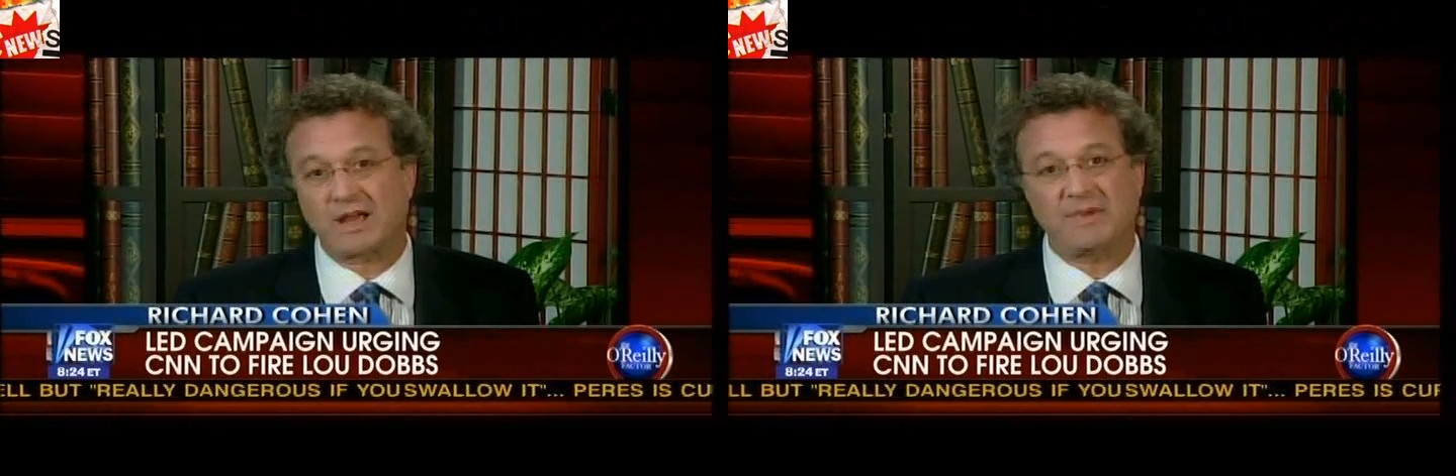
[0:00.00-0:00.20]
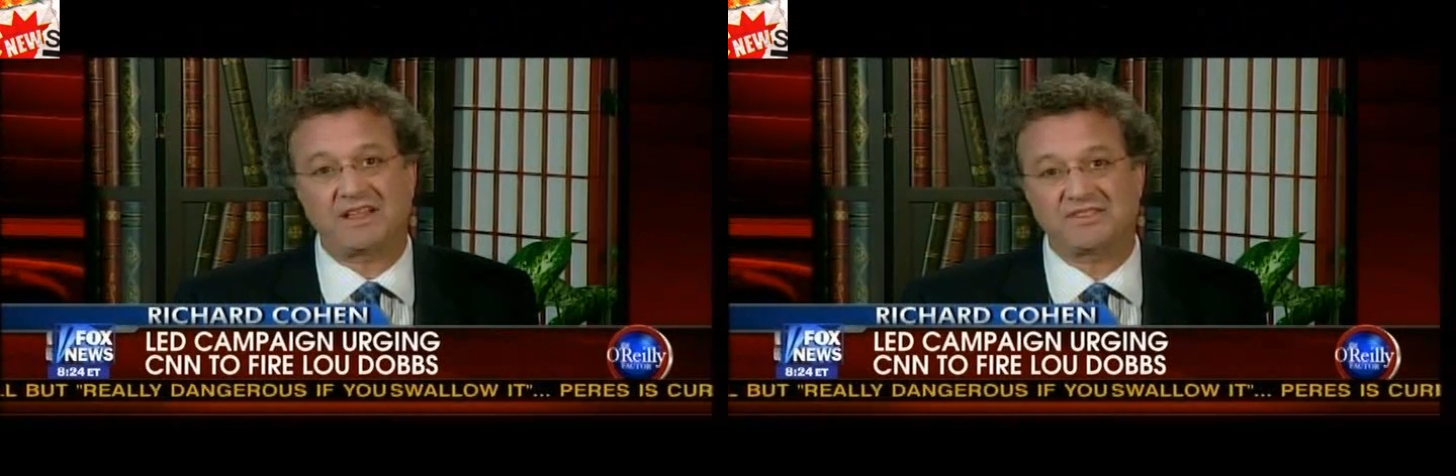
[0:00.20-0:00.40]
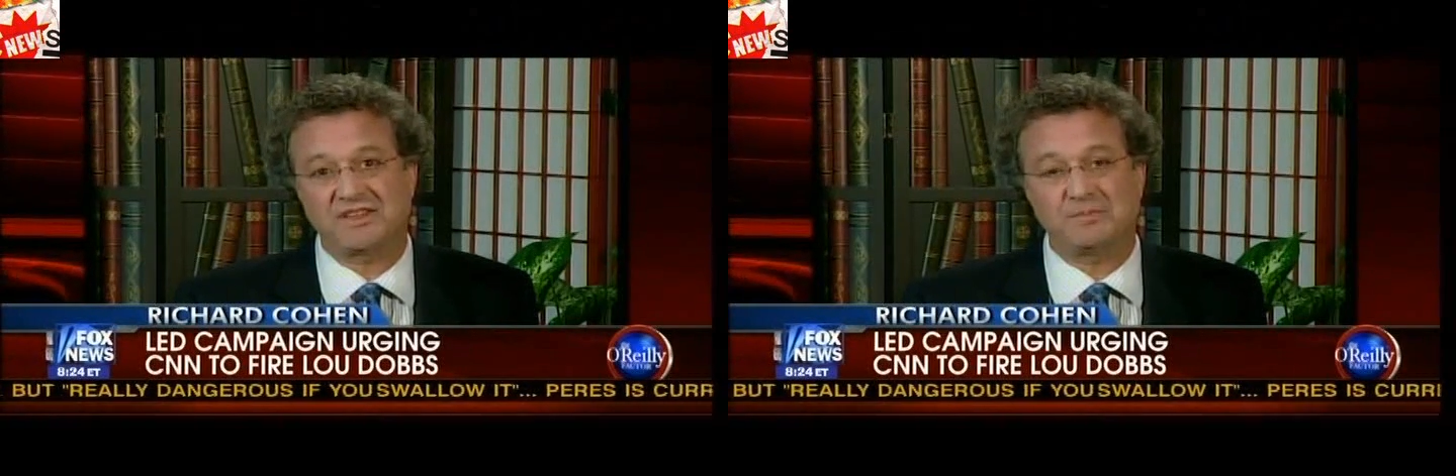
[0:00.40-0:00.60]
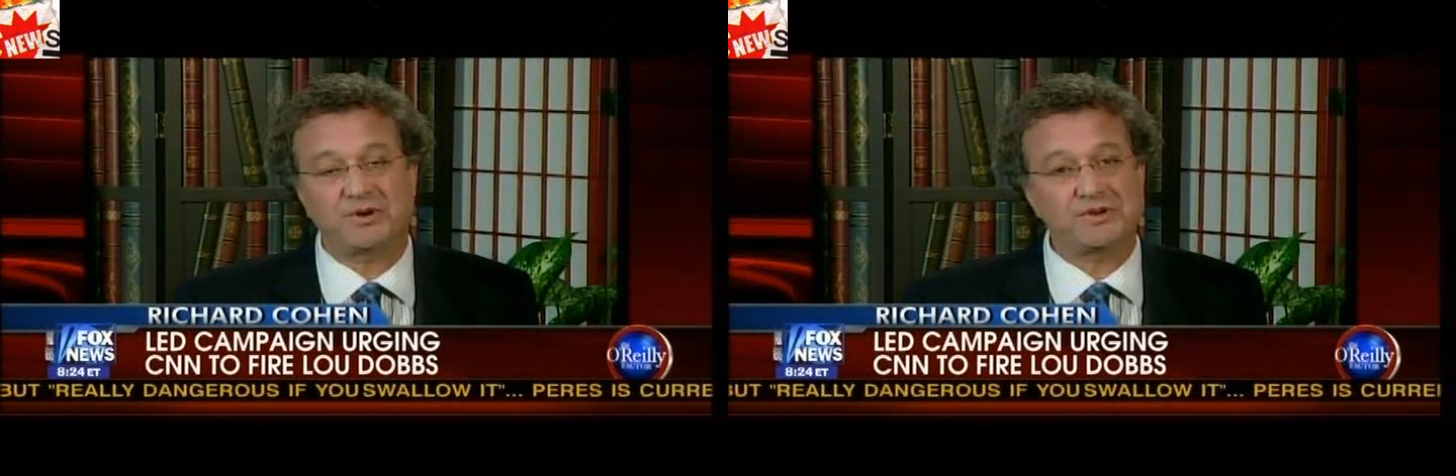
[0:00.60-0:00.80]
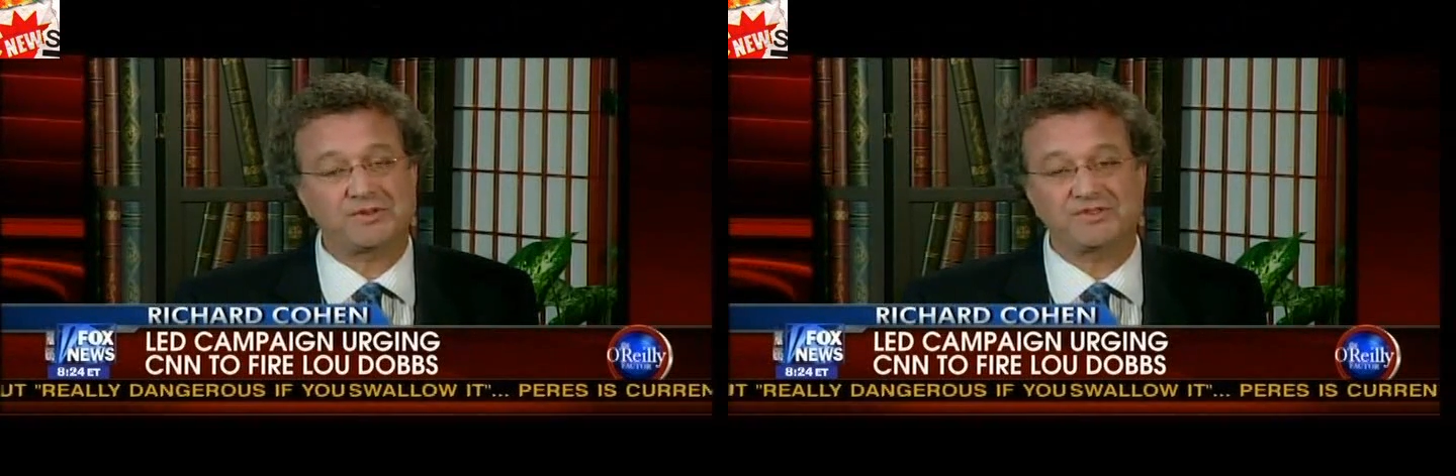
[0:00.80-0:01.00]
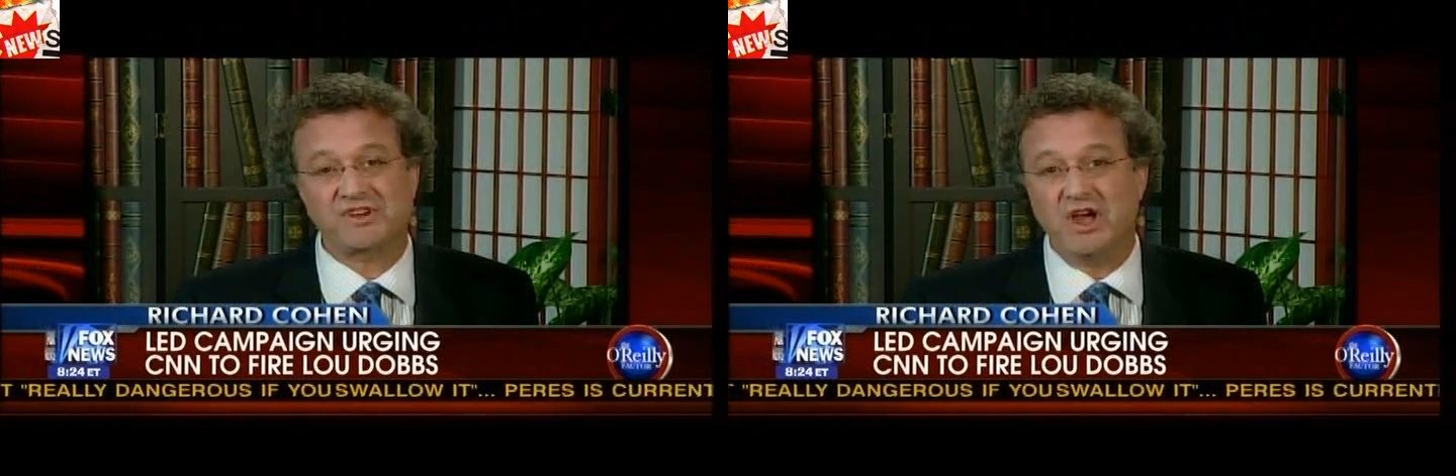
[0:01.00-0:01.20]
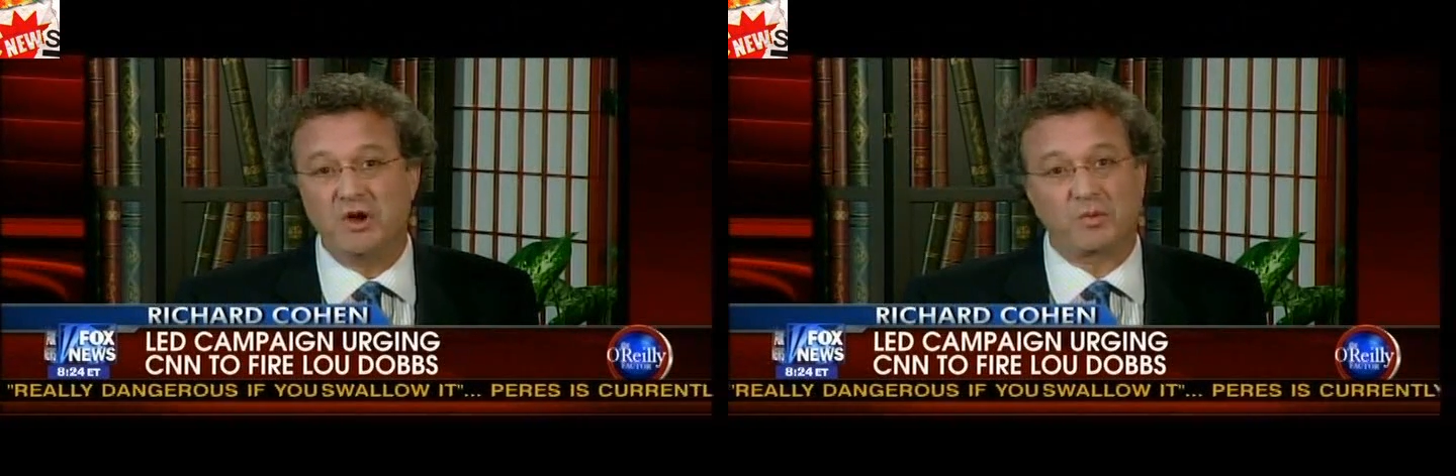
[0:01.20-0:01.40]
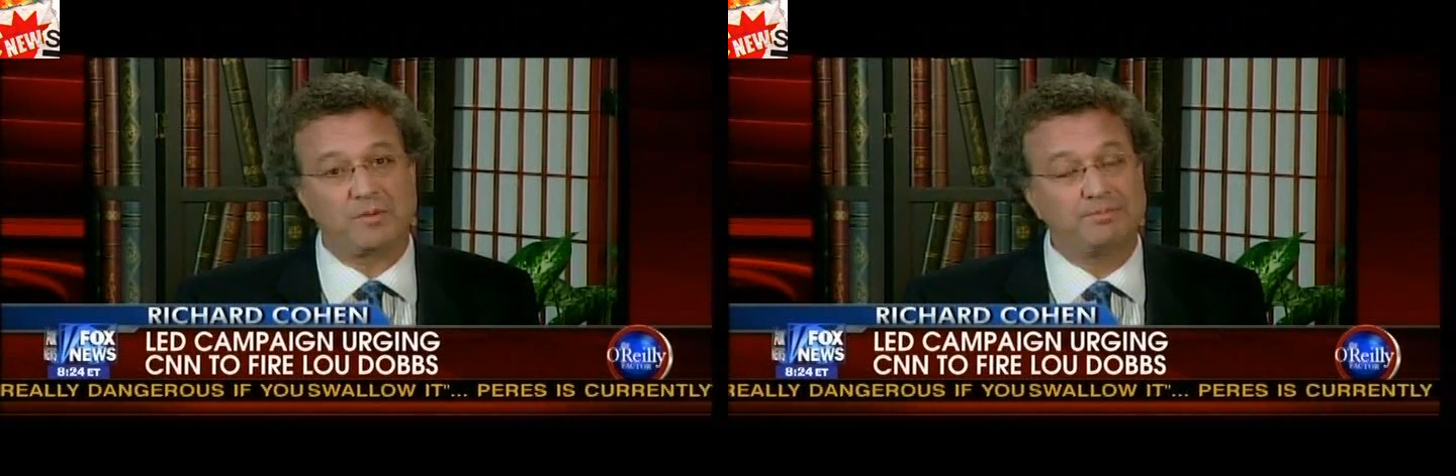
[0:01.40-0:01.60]
about the birthers
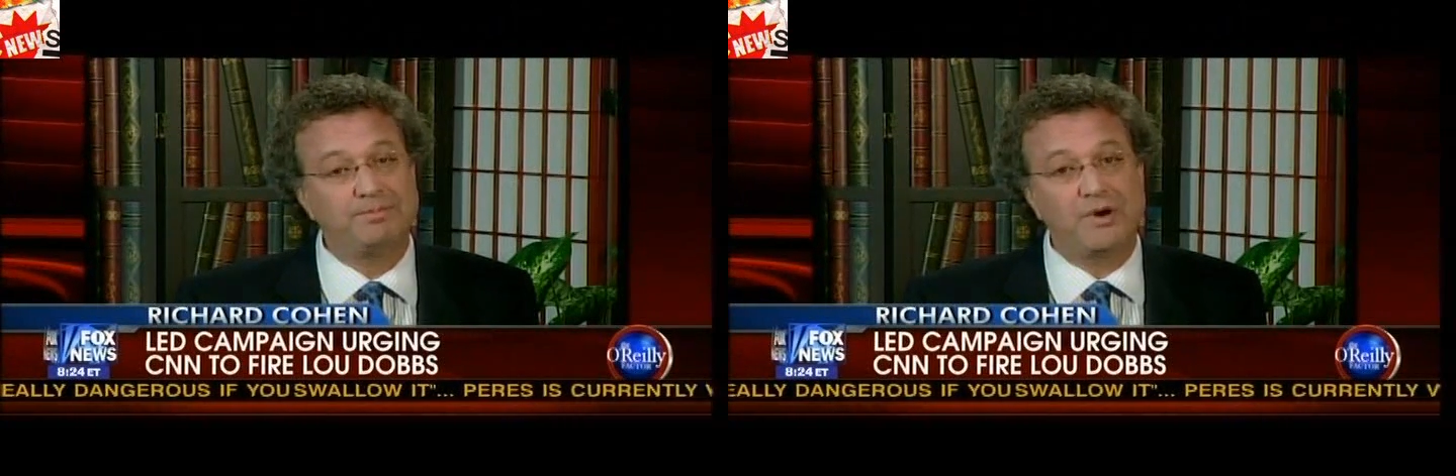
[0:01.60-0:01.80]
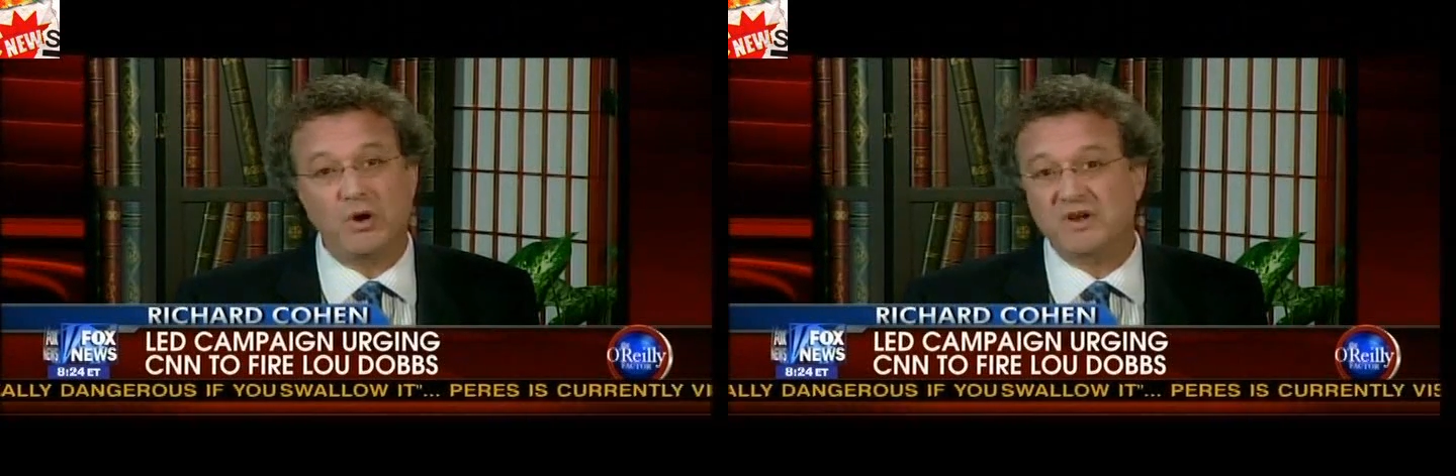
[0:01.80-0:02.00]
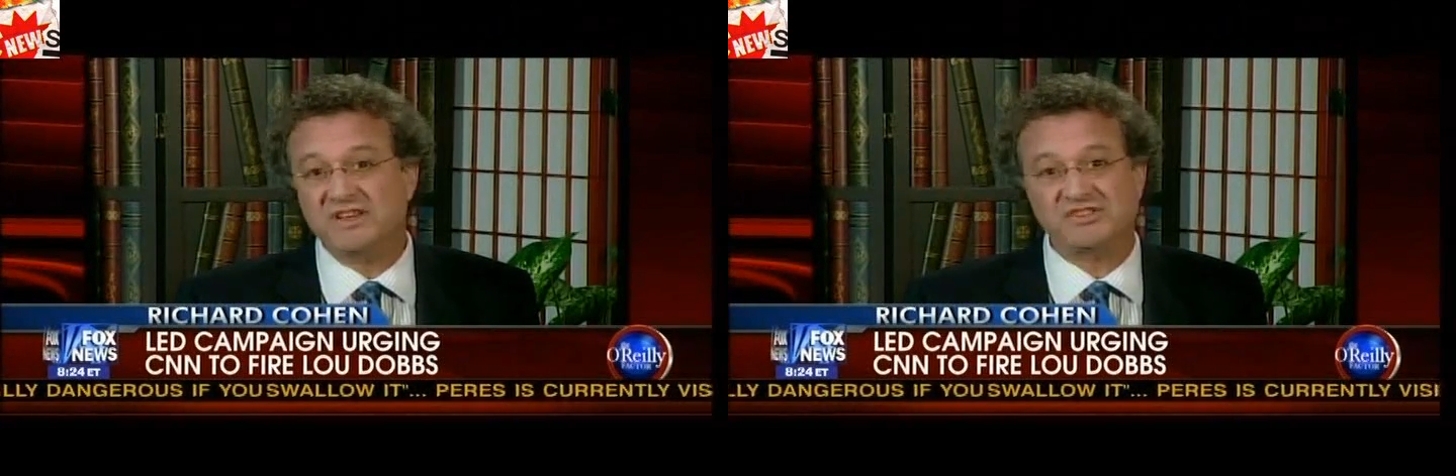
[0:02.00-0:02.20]
were bogus.